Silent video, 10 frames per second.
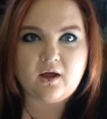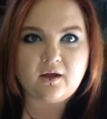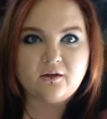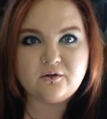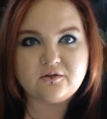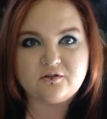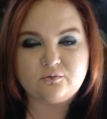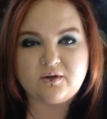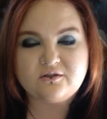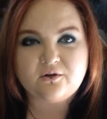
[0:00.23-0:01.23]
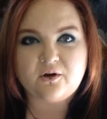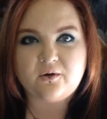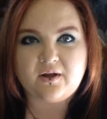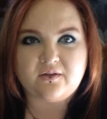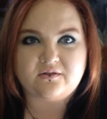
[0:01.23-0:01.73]
Hello, this is
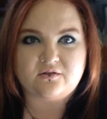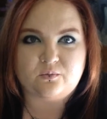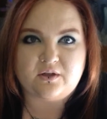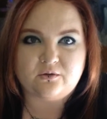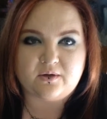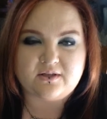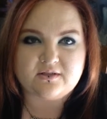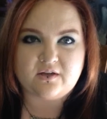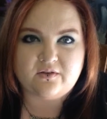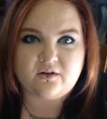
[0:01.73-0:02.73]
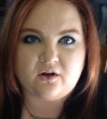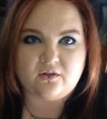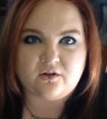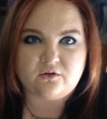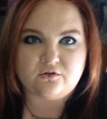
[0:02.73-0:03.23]
Westcrow, and this is week 27 on
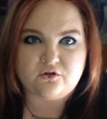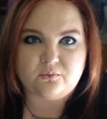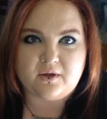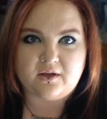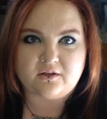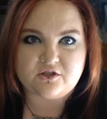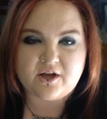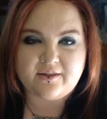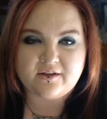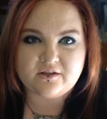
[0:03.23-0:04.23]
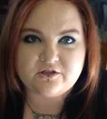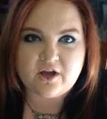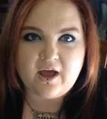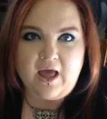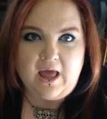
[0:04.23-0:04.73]
the YouTube Pagan Challenge.
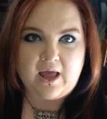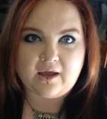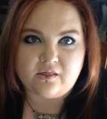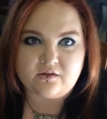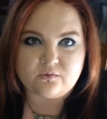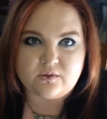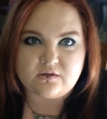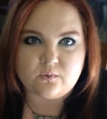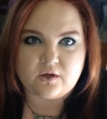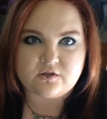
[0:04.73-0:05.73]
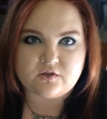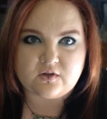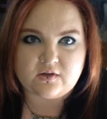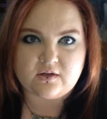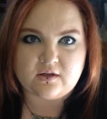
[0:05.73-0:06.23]
And this week's
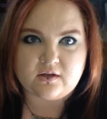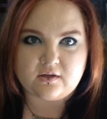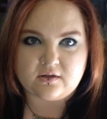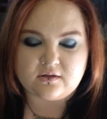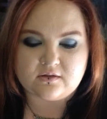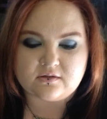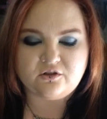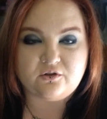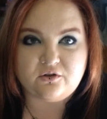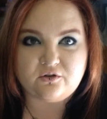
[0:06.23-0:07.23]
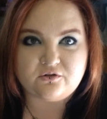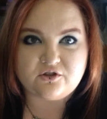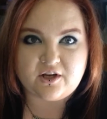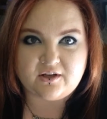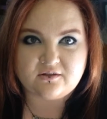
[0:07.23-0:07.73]
question is, do you use
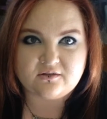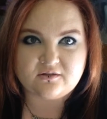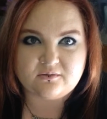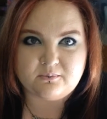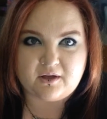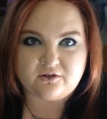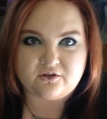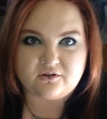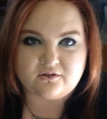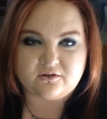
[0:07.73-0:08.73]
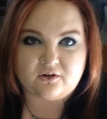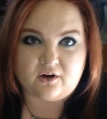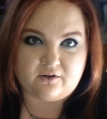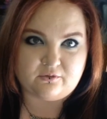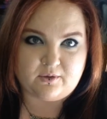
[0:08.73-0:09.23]
chants, mantras, or
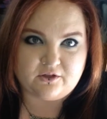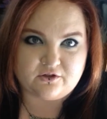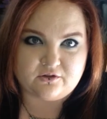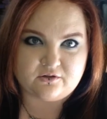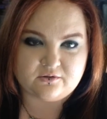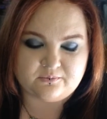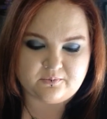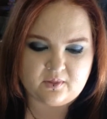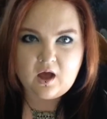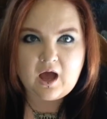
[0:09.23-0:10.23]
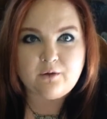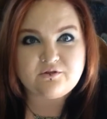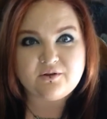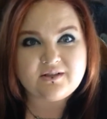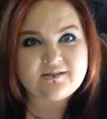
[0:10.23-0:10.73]
affirmations? I
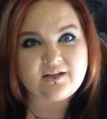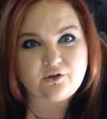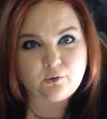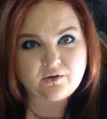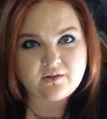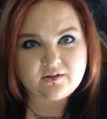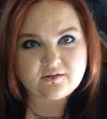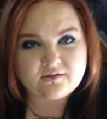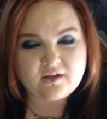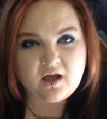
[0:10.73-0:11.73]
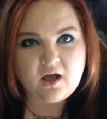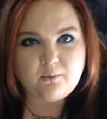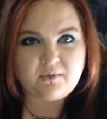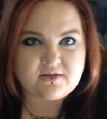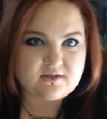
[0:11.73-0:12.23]
was going to say no to this,
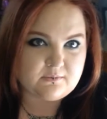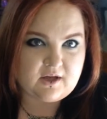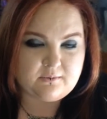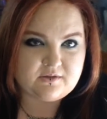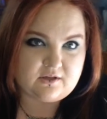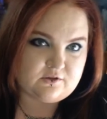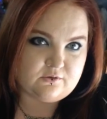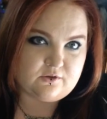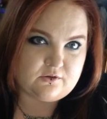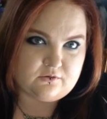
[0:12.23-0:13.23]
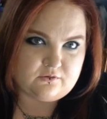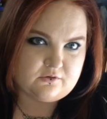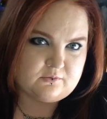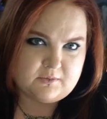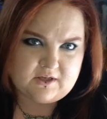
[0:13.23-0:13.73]
but sometimes I do
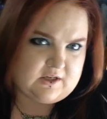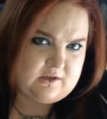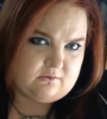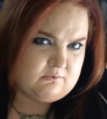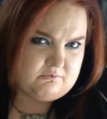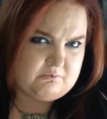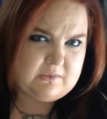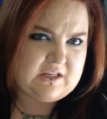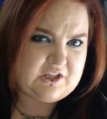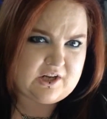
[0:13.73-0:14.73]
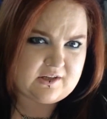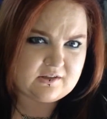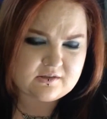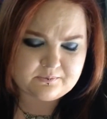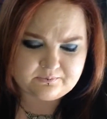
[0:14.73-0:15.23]
use mini
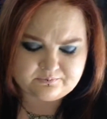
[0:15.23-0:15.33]
chants.